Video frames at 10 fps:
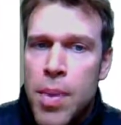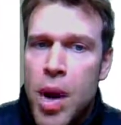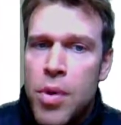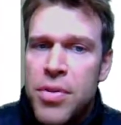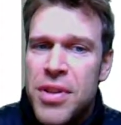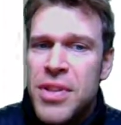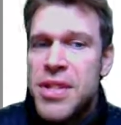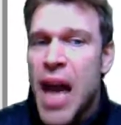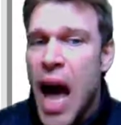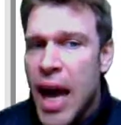both
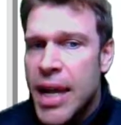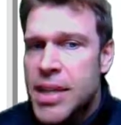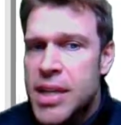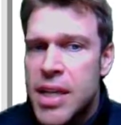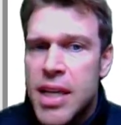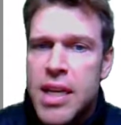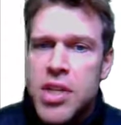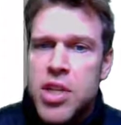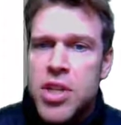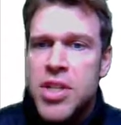sides,
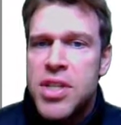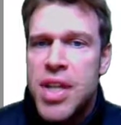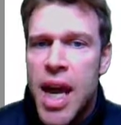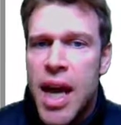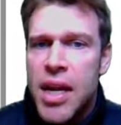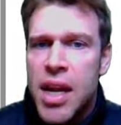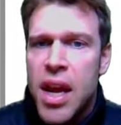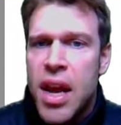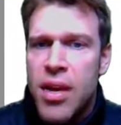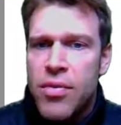each
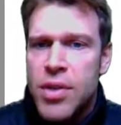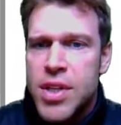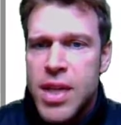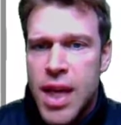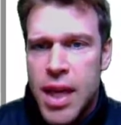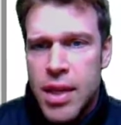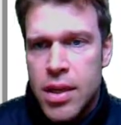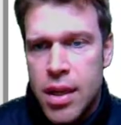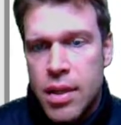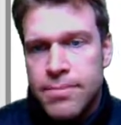side, every
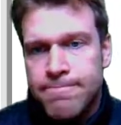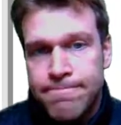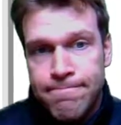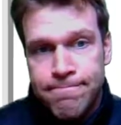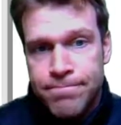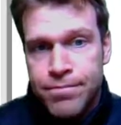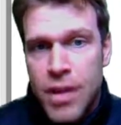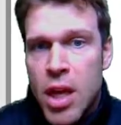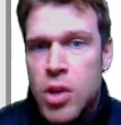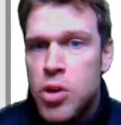side. You
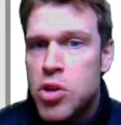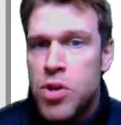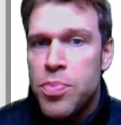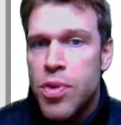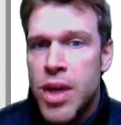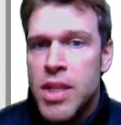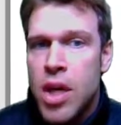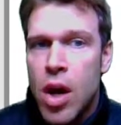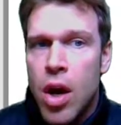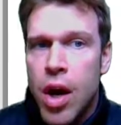should
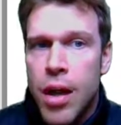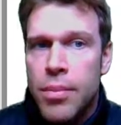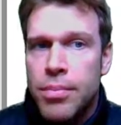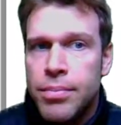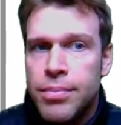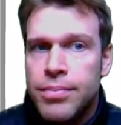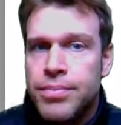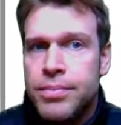print on